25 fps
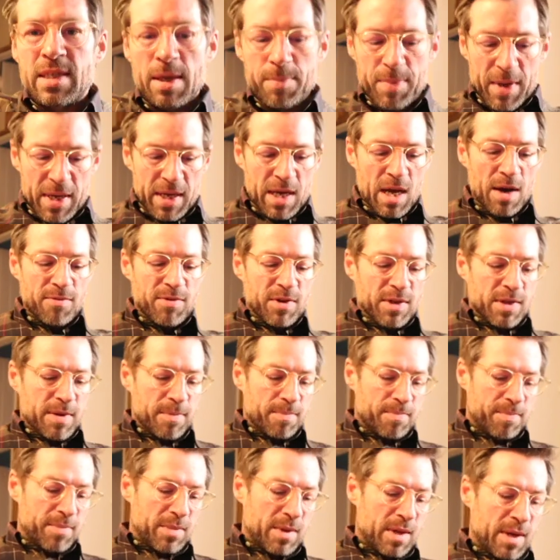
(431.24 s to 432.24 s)
a bit covered.
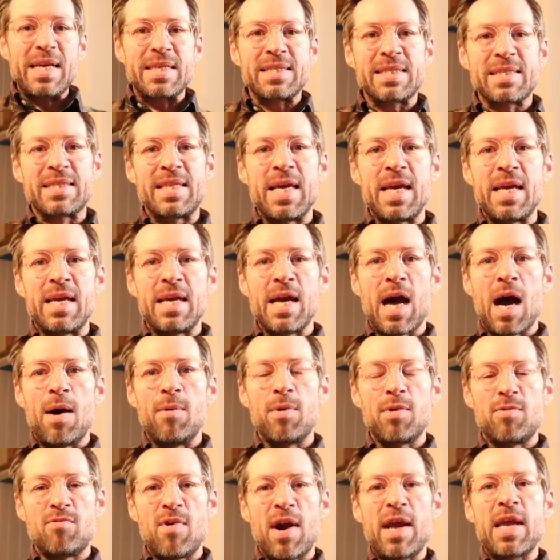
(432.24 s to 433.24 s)
The next thing I
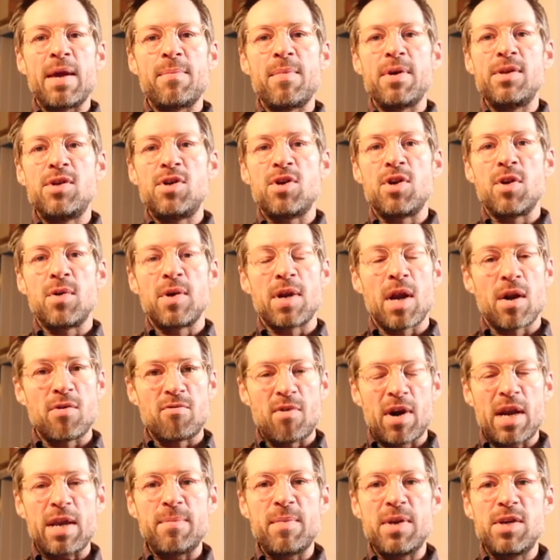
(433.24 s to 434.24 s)
would recommend you do, and
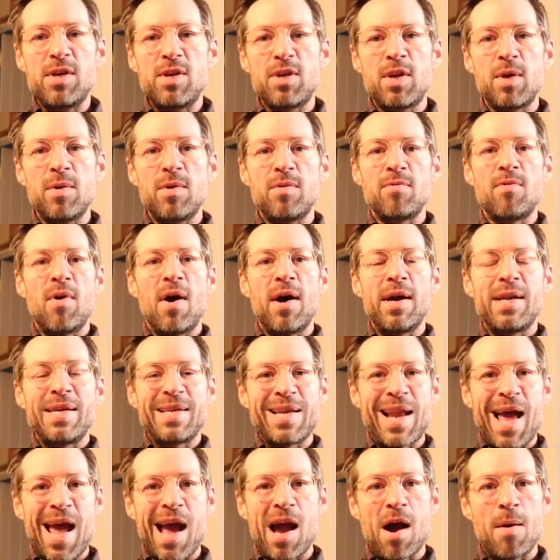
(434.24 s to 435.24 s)
I'd recommend you do it right
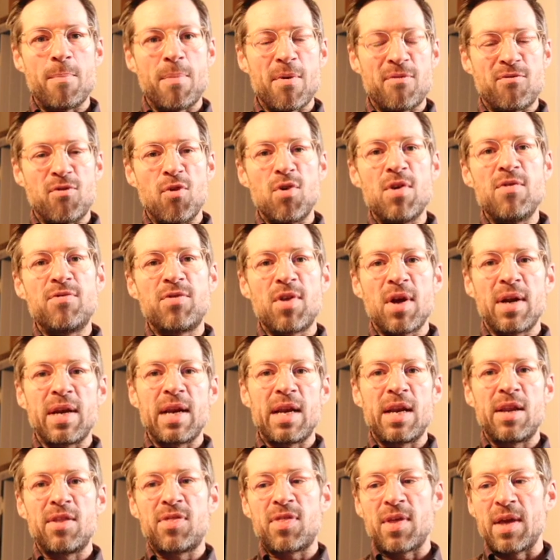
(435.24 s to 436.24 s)
now before you've done
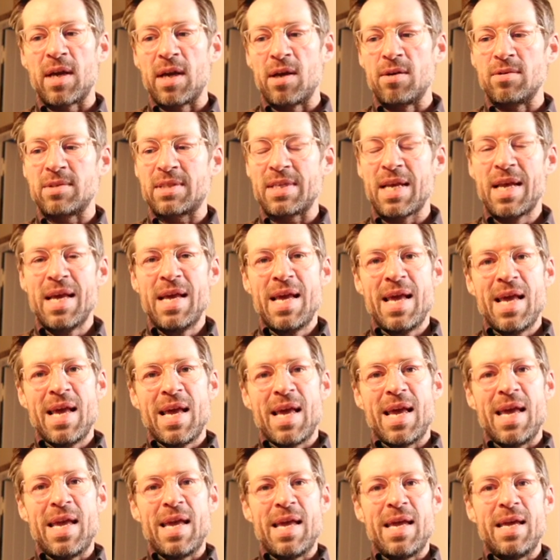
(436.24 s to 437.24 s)
anything else,
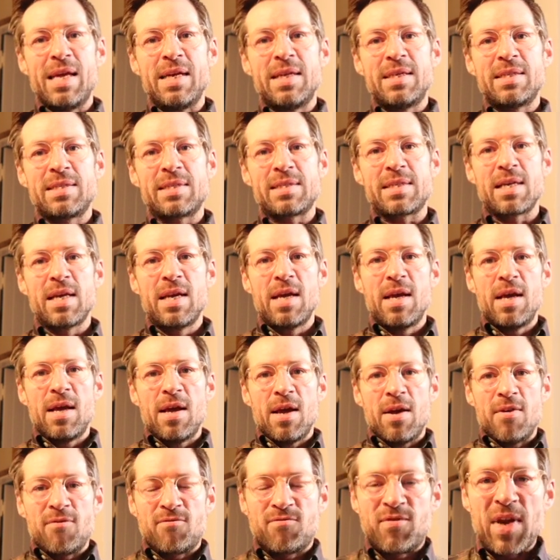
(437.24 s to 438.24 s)
is
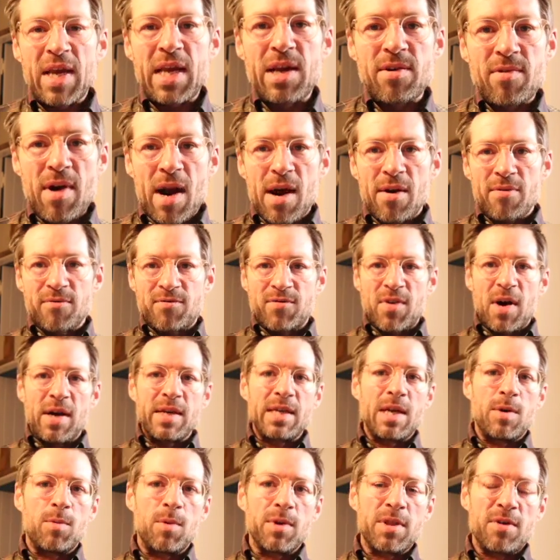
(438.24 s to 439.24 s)
figure out and
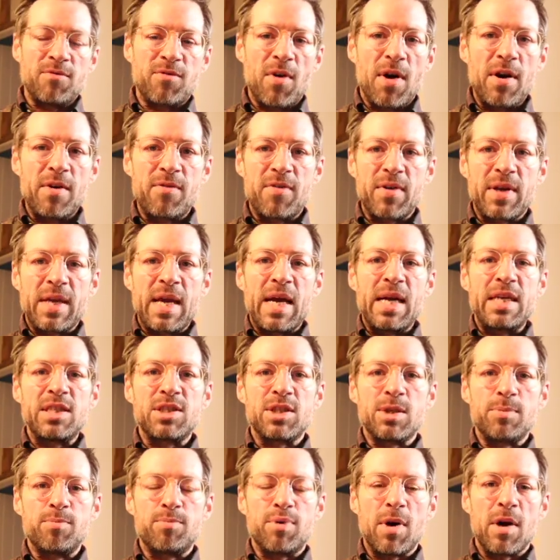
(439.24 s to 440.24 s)
find out what the
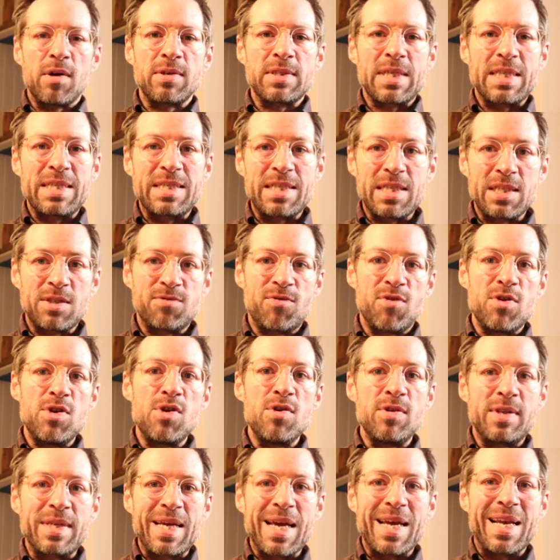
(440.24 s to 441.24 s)
verification process is for
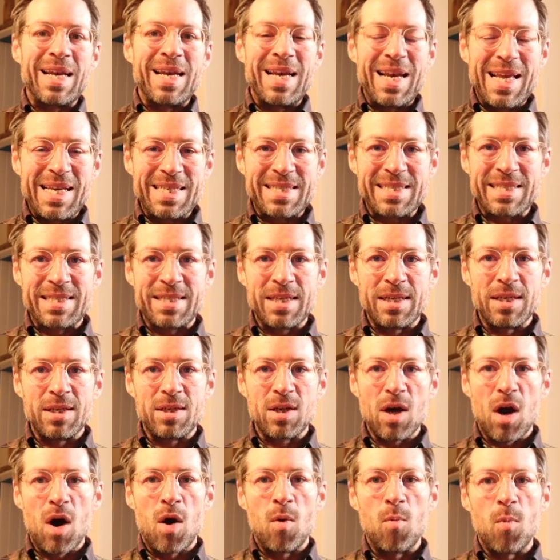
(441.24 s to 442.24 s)
you to get
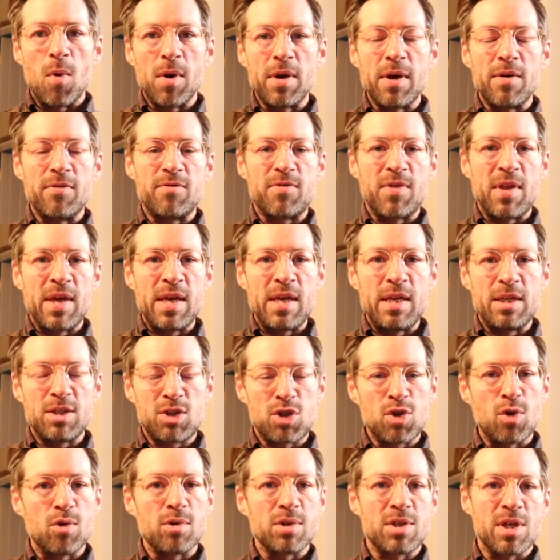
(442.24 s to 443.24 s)
listed on one of the
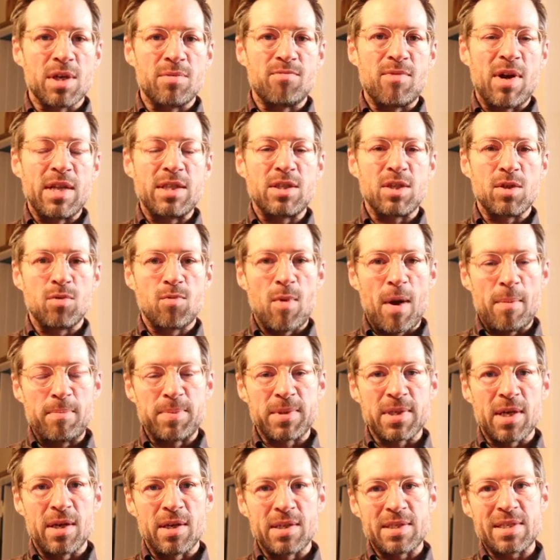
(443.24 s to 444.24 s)
short-term rental
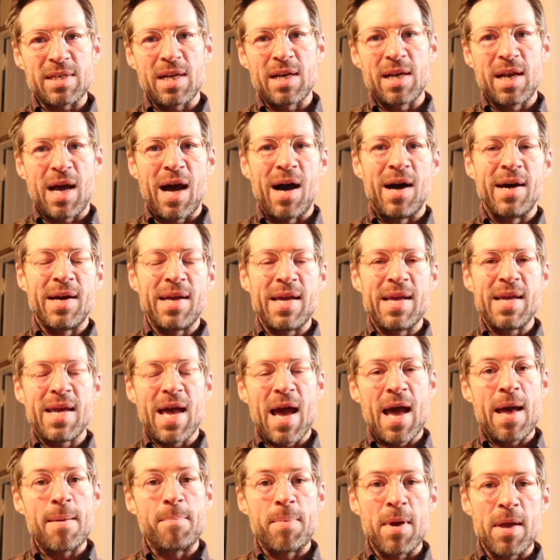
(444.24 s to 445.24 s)
websites, i.e.
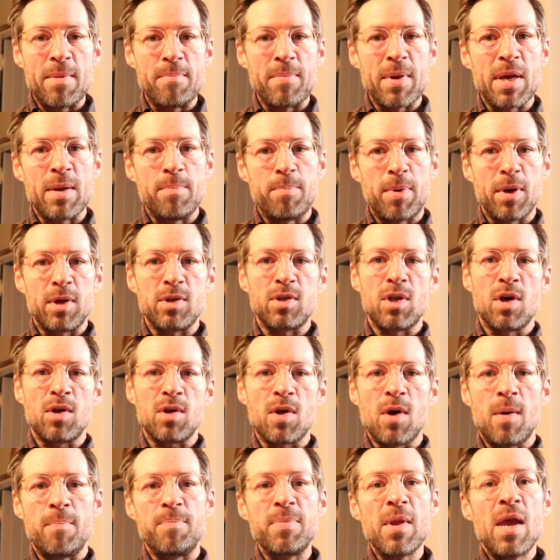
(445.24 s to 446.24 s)
AirBNB and
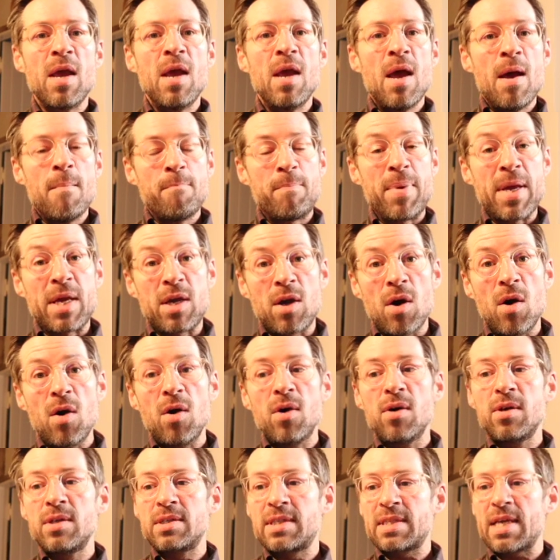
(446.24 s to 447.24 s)
Booking.com.
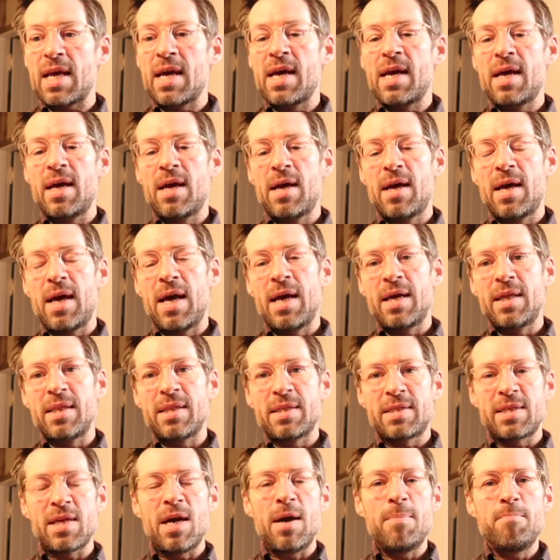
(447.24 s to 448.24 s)
Because at
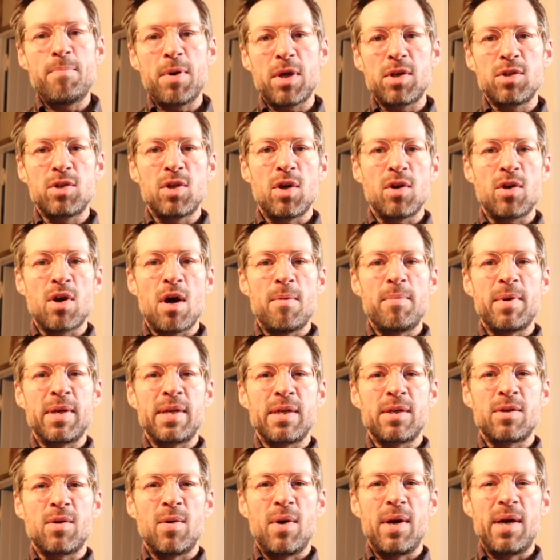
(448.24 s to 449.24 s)
the time, Booking.com
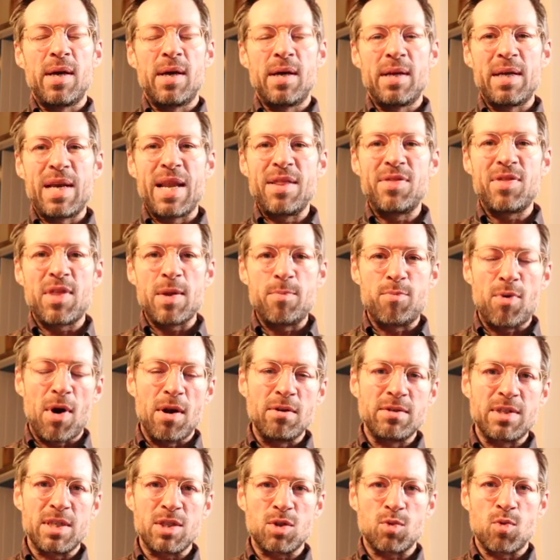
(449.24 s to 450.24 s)
had quite a lengthy
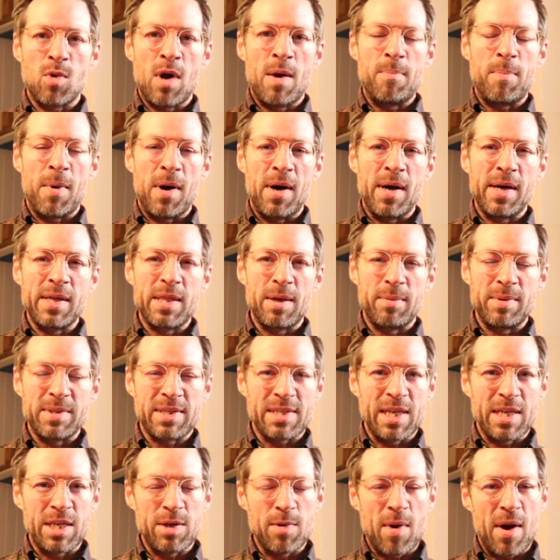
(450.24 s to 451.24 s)
process whereby they
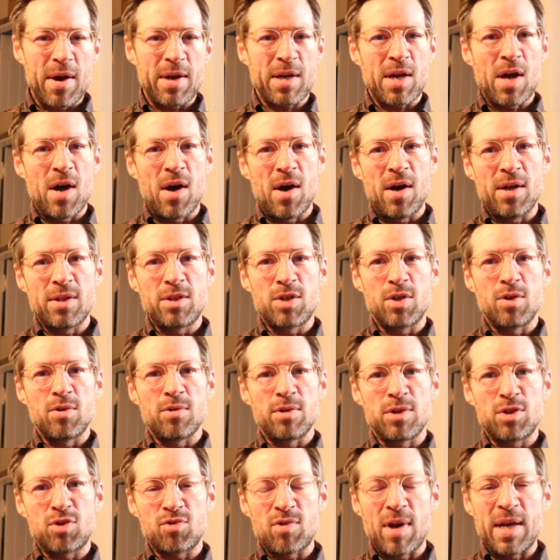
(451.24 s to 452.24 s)
would send you out a card to
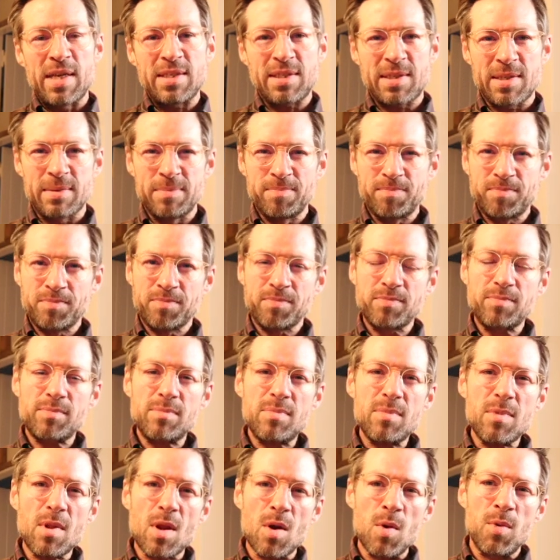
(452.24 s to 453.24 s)
your address
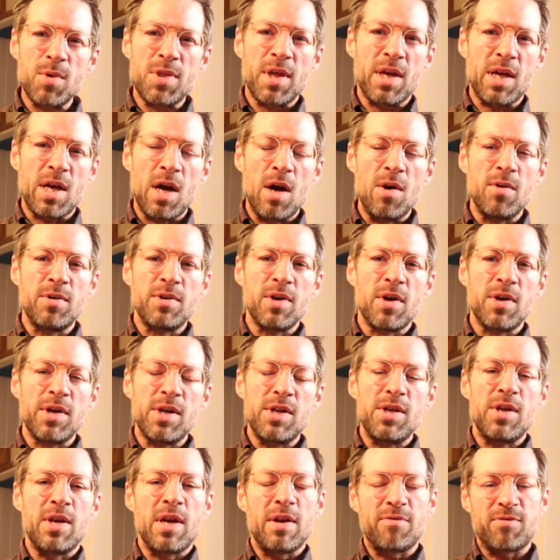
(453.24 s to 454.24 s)
with a code on
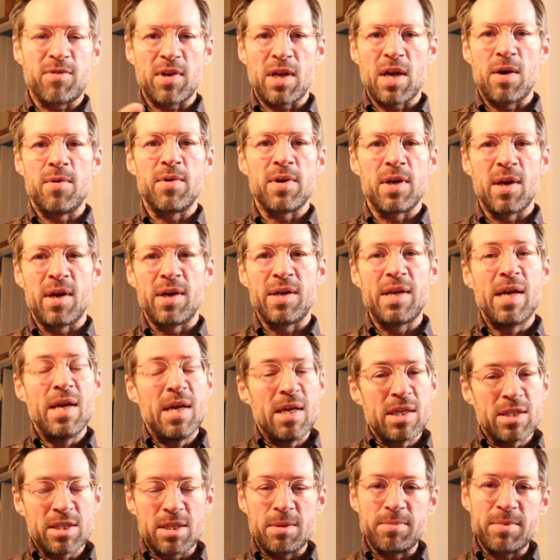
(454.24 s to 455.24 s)
it. You'd have to go online.
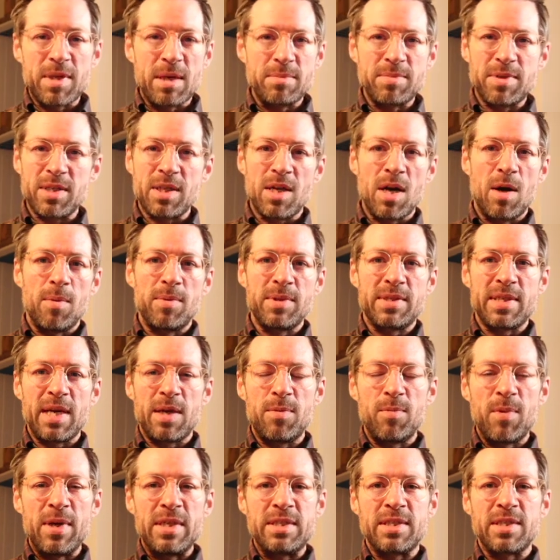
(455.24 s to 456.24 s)
Sometimes the code would
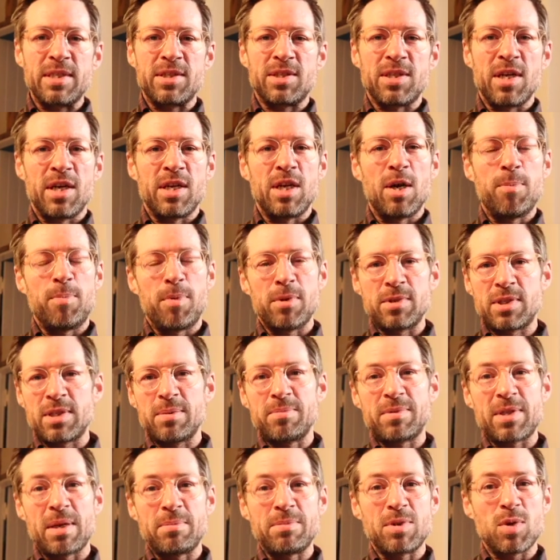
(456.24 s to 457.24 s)
take weeks to turn up, or
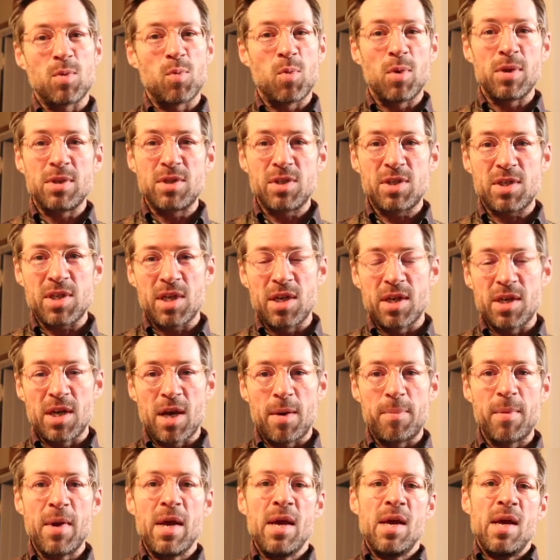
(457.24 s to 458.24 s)
sometimes it wouldn't turn
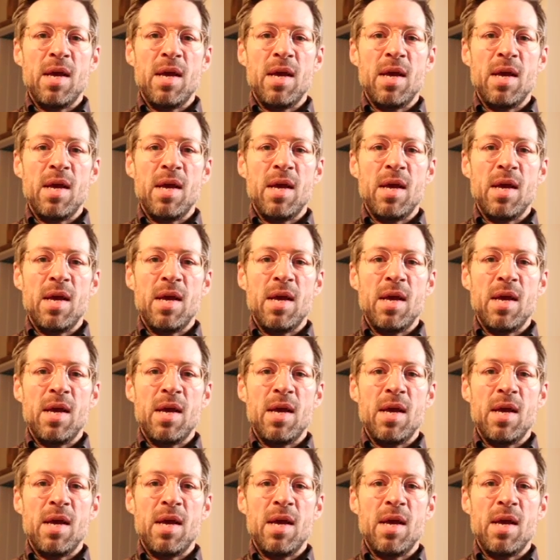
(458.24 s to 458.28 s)
up.